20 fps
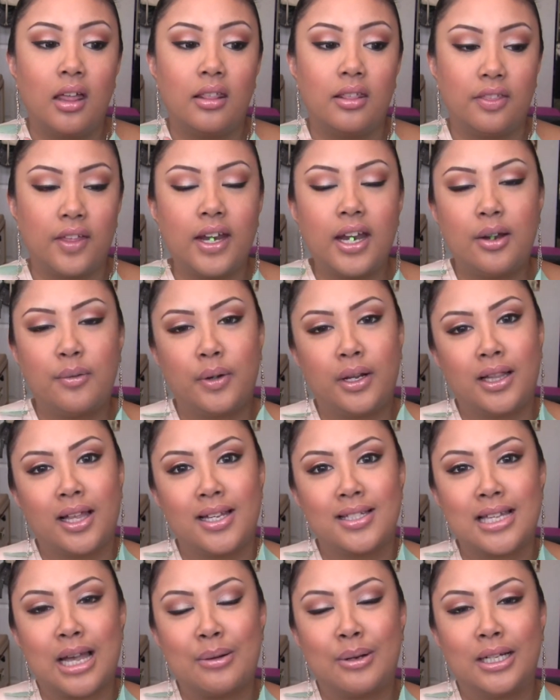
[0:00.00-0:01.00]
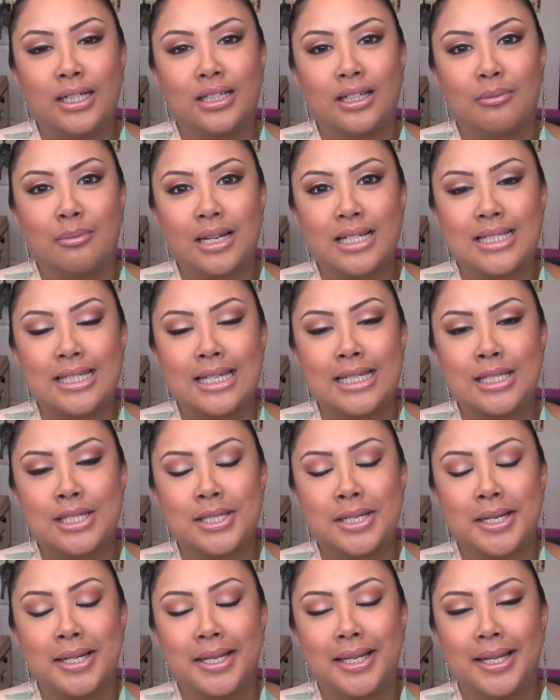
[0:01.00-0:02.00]
Then I realized how ugly my skin
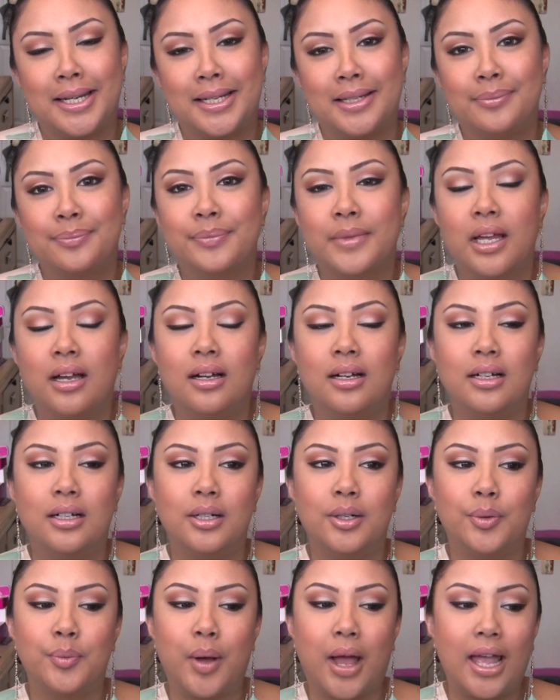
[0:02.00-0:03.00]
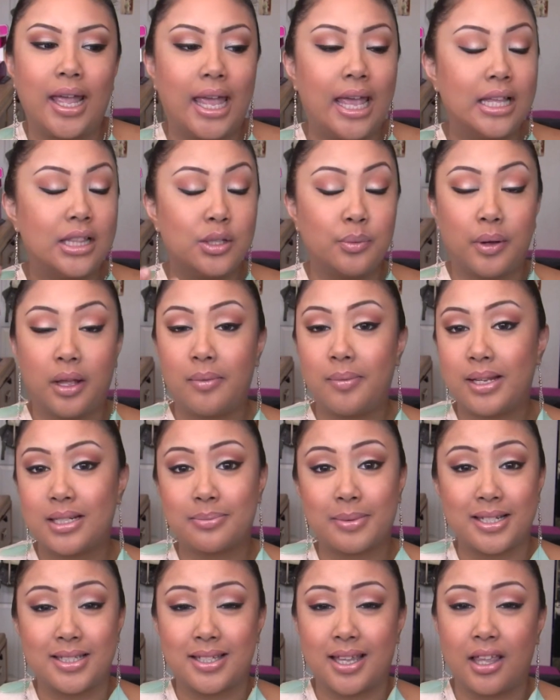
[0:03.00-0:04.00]
started getting. Um, I hate the way it
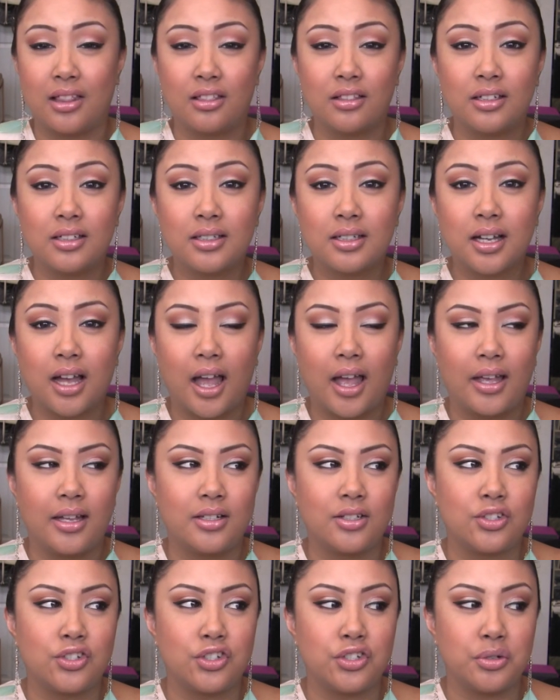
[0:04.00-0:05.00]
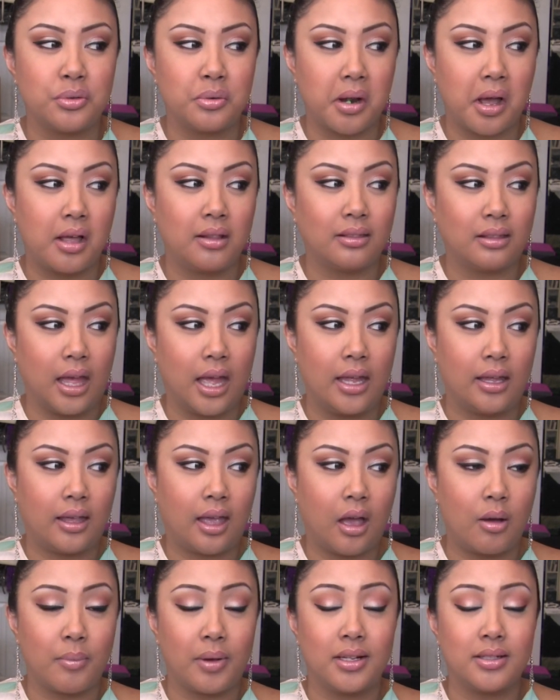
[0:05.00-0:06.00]
makes my skin look. I do not like
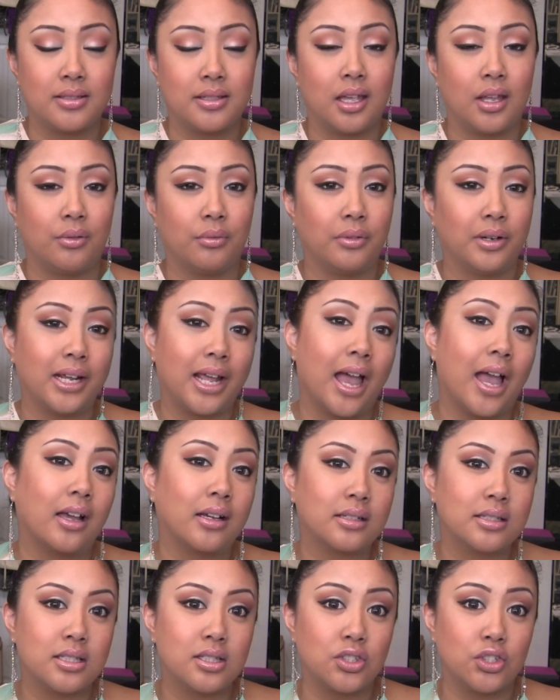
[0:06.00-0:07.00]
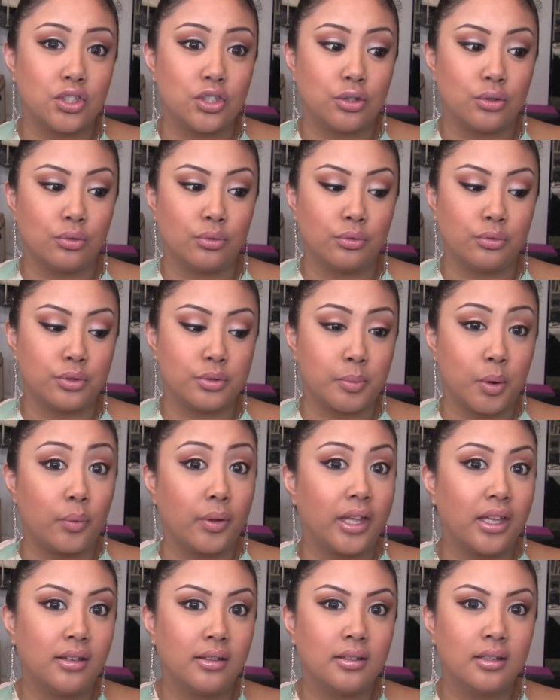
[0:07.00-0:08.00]
how my skin reacts to
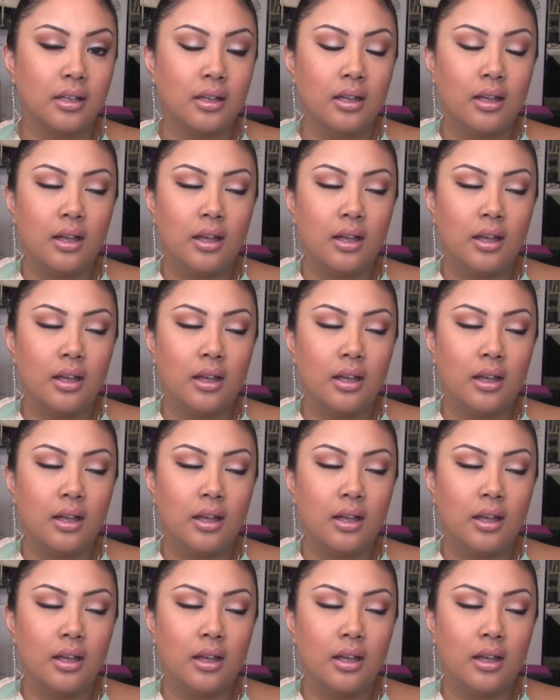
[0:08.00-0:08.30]
smoking.